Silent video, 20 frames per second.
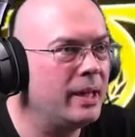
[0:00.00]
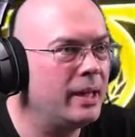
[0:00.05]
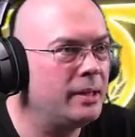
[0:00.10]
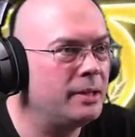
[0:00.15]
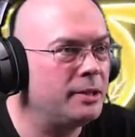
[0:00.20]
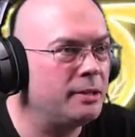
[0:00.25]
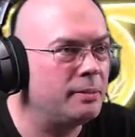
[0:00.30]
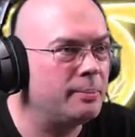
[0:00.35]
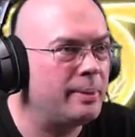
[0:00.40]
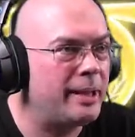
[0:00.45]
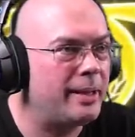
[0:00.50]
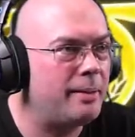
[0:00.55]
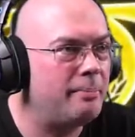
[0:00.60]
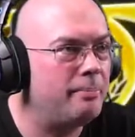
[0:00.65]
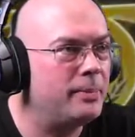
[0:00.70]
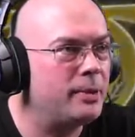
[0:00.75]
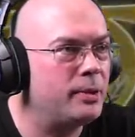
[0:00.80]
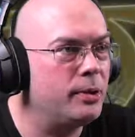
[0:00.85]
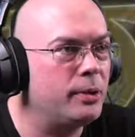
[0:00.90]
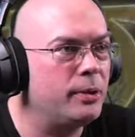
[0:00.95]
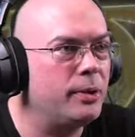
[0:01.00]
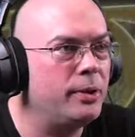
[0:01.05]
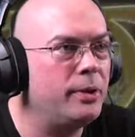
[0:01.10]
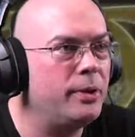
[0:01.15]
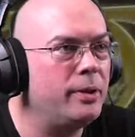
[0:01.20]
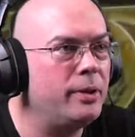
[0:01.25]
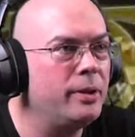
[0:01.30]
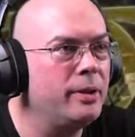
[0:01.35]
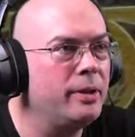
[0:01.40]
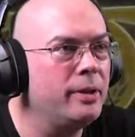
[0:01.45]
And shove back. Good,
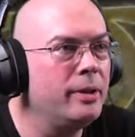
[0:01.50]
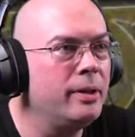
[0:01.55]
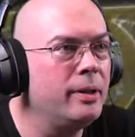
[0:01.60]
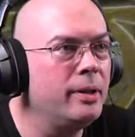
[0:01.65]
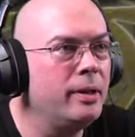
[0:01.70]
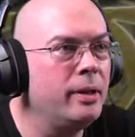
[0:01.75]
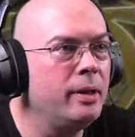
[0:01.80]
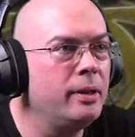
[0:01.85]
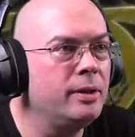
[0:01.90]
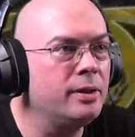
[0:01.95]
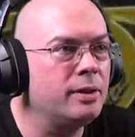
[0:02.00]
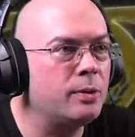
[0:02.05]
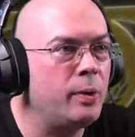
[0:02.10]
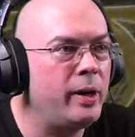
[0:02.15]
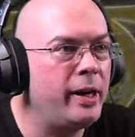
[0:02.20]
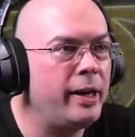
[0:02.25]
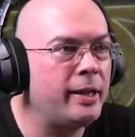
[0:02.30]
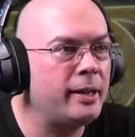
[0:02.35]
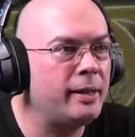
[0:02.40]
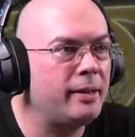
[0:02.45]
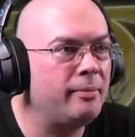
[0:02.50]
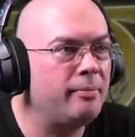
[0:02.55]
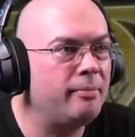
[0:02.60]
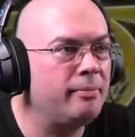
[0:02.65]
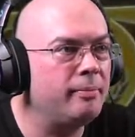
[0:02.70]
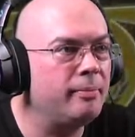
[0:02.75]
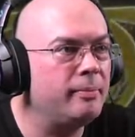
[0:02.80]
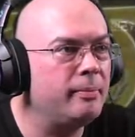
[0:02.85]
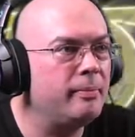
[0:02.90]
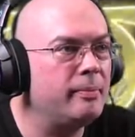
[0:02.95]
good. Squig!
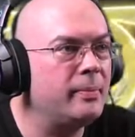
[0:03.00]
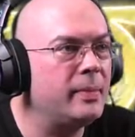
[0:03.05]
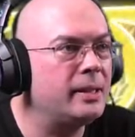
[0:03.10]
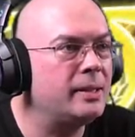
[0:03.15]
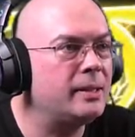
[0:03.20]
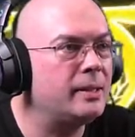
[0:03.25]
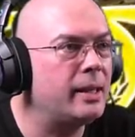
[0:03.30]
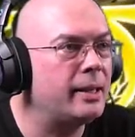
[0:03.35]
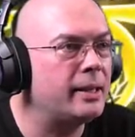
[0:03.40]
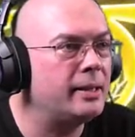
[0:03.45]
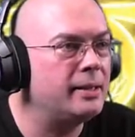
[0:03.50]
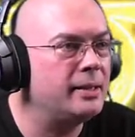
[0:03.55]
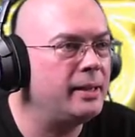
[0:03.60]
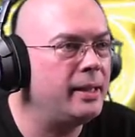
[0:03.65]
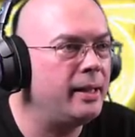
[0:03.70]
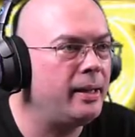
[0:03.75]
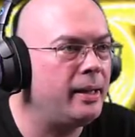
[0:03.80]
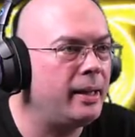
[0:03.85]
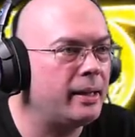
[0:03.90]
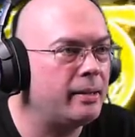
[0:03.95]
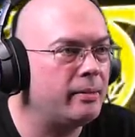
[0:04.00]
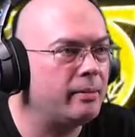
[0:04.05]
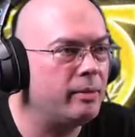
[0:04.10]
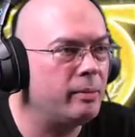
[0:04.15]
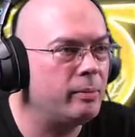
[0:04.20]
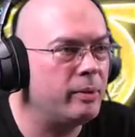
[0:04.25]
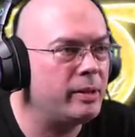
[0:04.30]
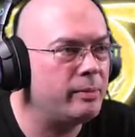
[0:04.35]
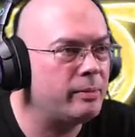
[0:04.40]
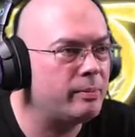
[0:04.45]
I, I can see it.
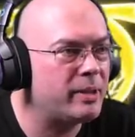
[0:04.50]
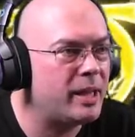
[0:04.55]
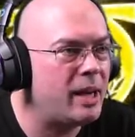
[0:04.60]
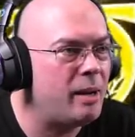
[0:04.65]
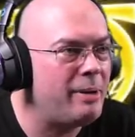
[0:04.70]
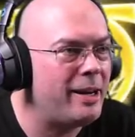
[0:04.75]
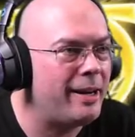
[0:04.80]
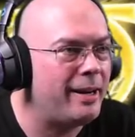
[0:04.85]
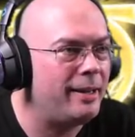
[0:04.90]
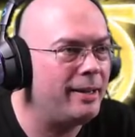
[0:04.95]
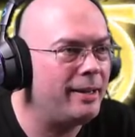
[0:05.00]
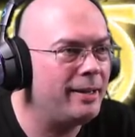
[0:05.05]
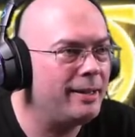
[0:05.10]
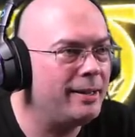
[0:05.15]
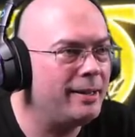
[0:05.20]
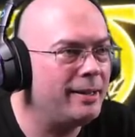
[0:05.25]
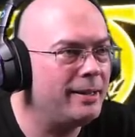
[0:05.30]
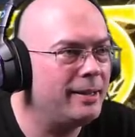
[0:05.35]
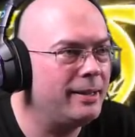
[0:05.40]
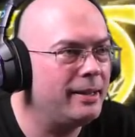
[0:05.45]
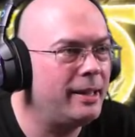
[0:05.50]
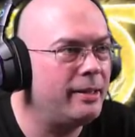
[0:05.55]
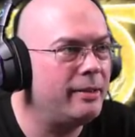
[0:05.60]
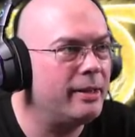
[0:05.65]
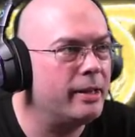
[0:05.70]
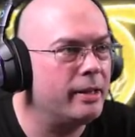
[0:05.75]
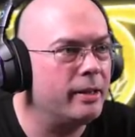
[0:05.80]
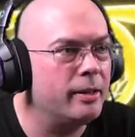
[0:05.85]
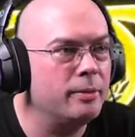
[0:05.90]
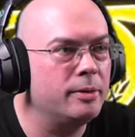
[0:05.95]
come here.
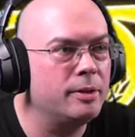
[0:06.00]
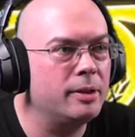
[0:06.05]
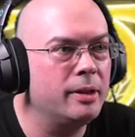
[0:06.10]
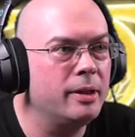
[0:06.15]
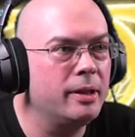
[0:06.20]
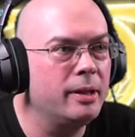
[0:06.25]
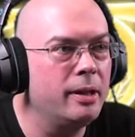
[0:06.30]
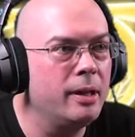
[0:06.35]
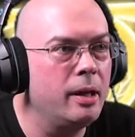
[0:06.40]
There he goes.